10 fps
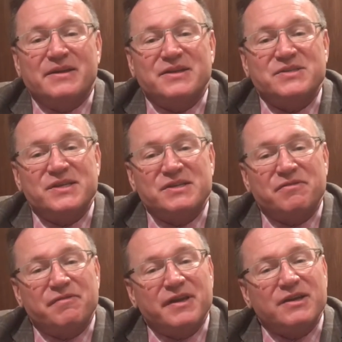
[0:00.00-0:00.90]
Does
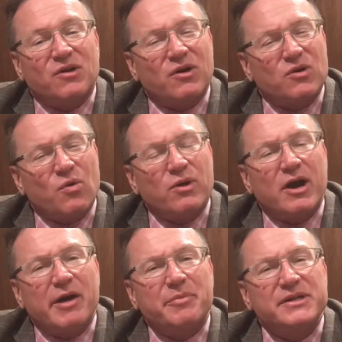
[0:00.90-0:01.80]
this fit our core
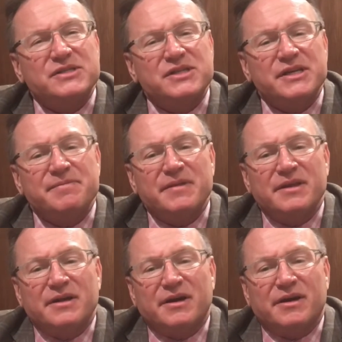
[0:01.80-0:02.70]
competency,
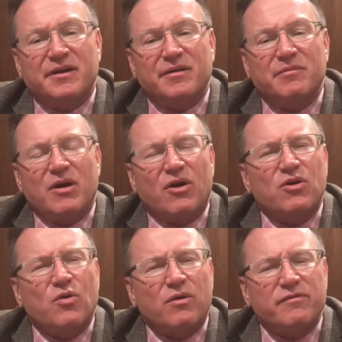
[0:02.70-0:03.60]
um,
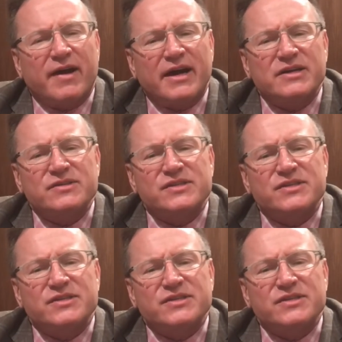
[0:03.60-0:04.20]
our core values?